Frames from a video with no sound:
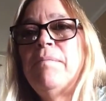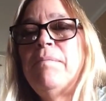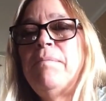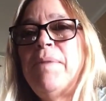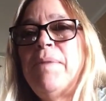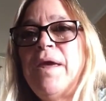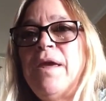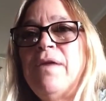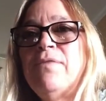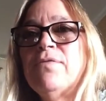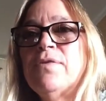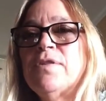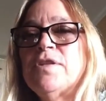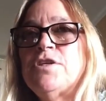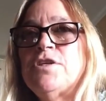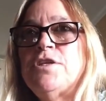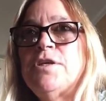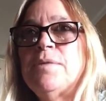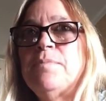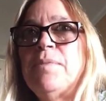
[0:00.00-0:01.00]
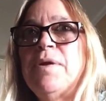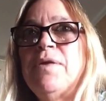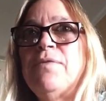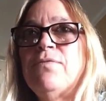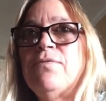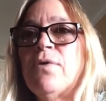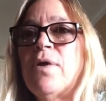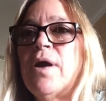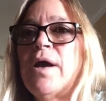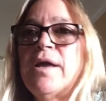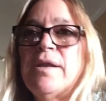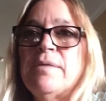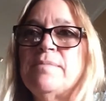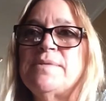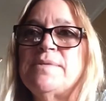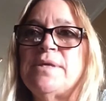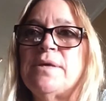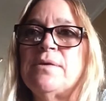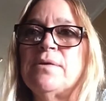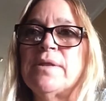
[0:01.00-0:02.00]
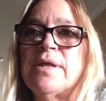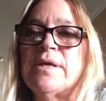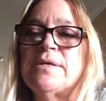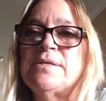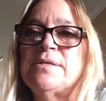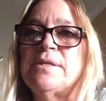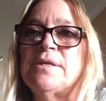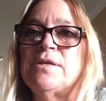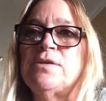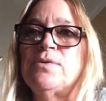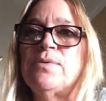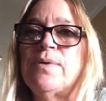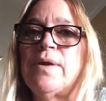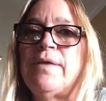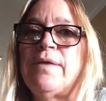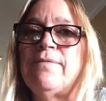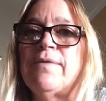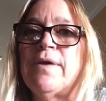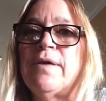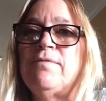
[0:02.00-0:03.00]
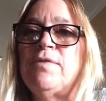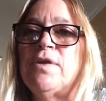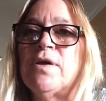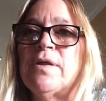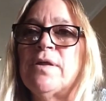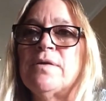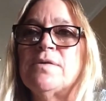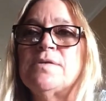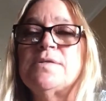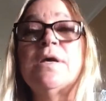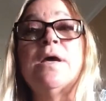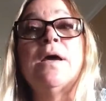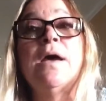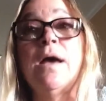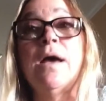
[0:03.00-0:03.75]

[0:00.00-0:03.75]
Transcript: pay for the shipping for items that are less than $25.